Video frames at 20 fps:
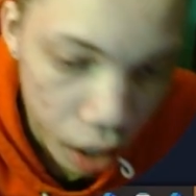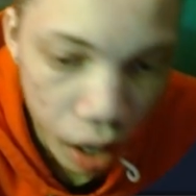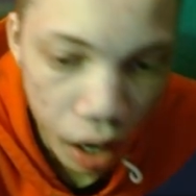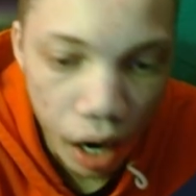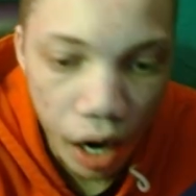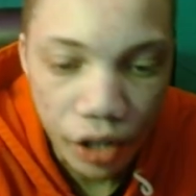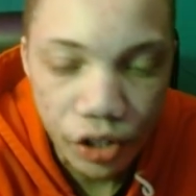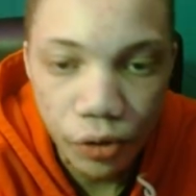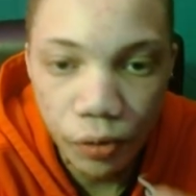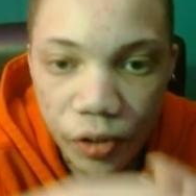
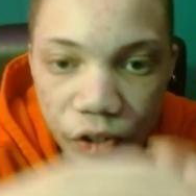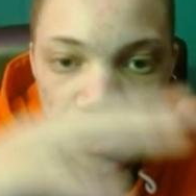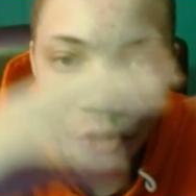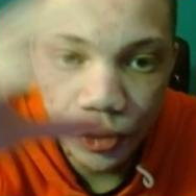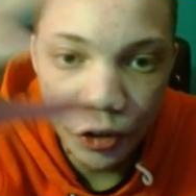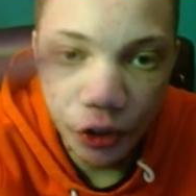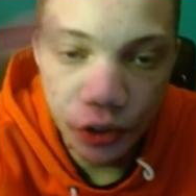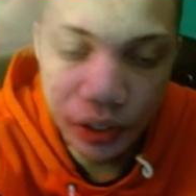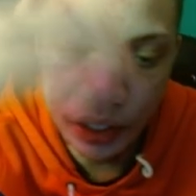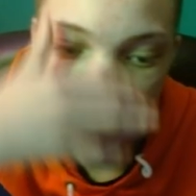Alright, so what it's gonna
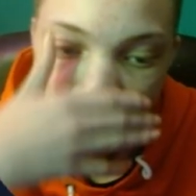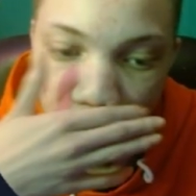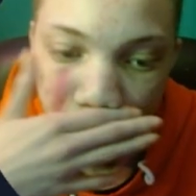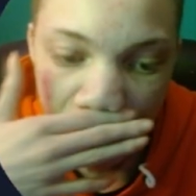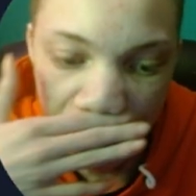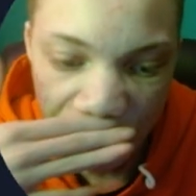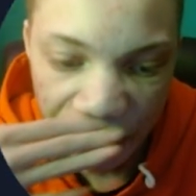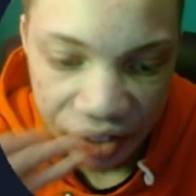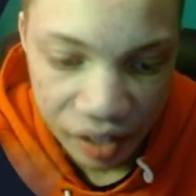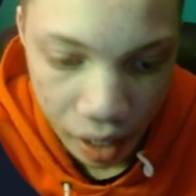do is give me
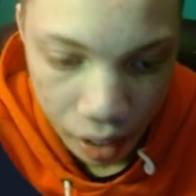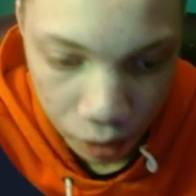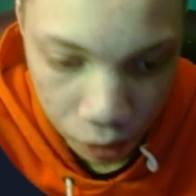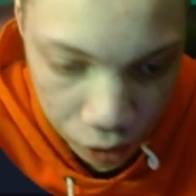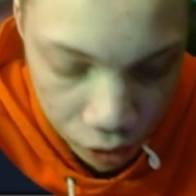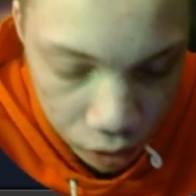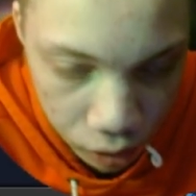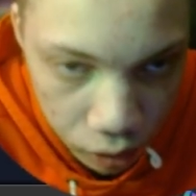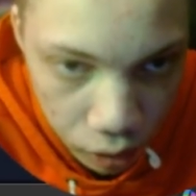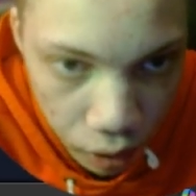working
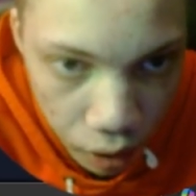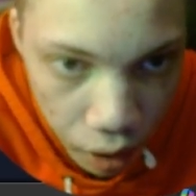titles.